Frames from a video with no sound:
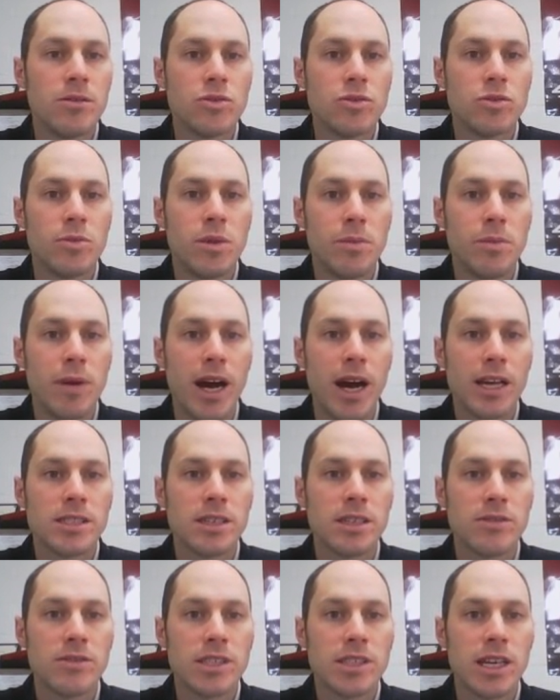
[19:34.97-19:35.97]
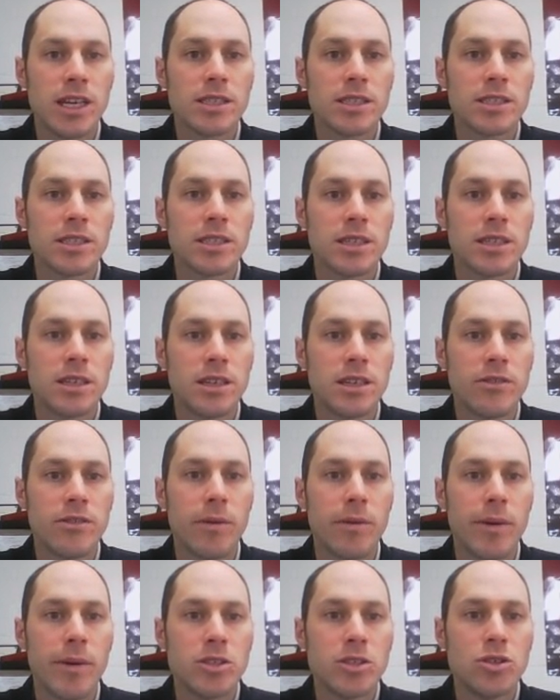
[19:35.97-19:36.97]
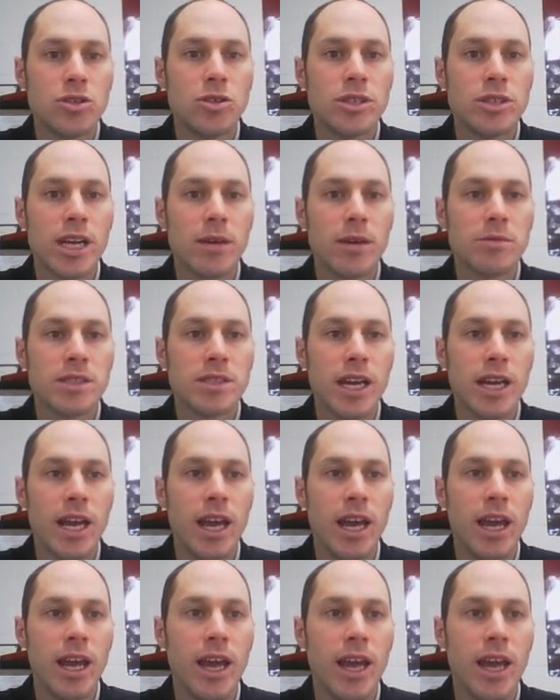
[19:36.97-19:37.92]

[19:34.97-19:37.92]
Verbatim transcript: which would be positive 6, divided by 2 times a.